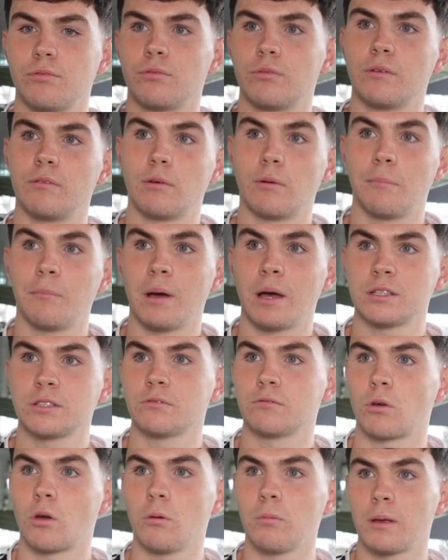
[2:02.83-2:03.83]
a
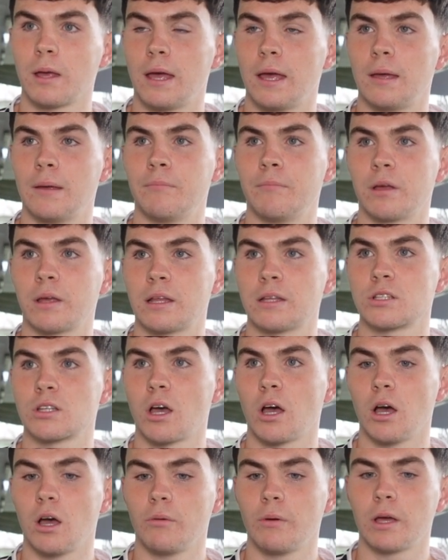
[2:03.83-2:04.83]
massive cup game against
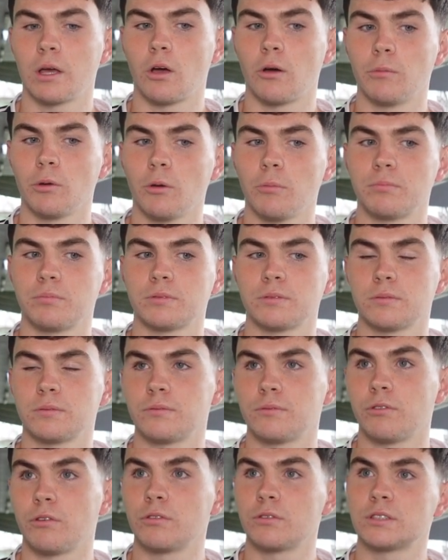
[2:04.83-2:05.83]
Galway coming up
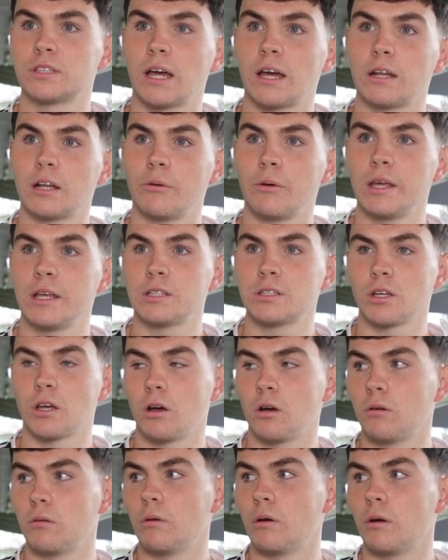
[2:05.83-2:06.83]
for Saturday week,
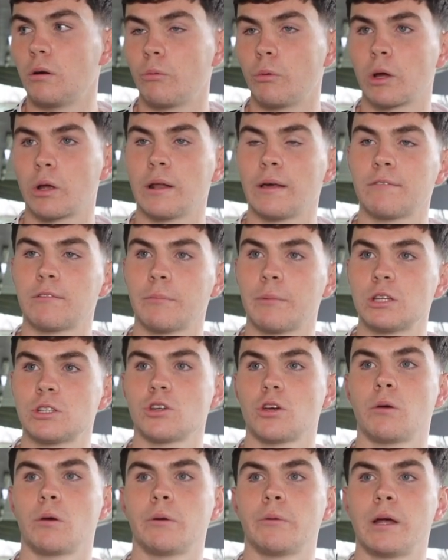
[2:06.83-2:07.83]
so we're going to have to make
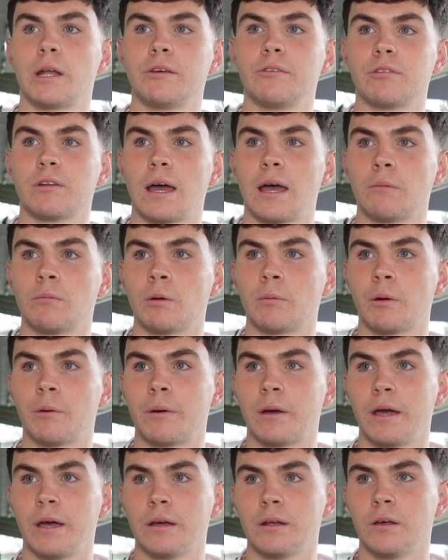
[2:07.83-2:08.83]
sure we're ready for that and we're
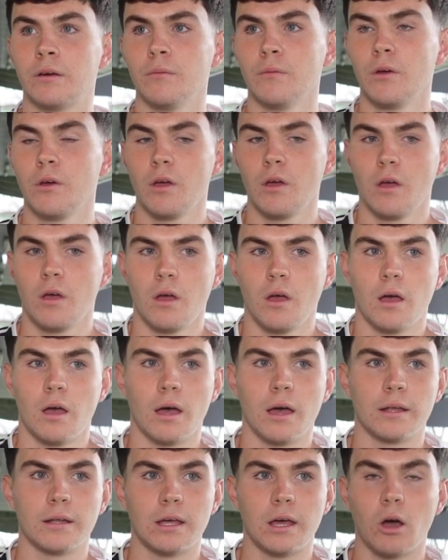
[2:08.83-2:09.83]
prepared.
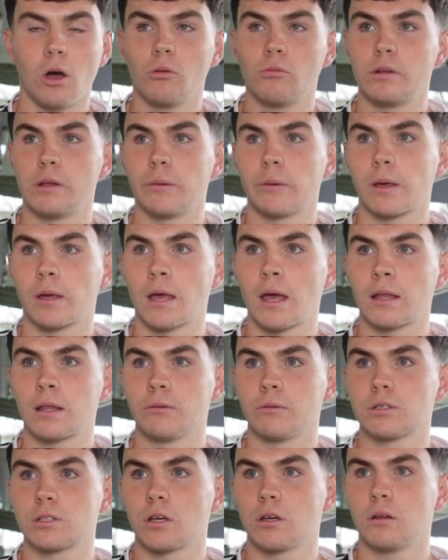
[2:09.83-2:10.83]
And hopefully we can get
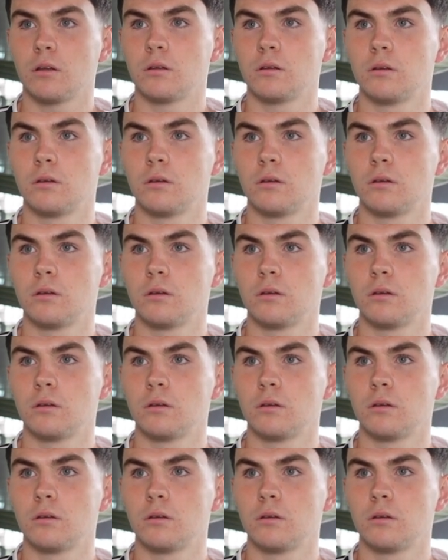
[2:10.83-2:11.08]
the result.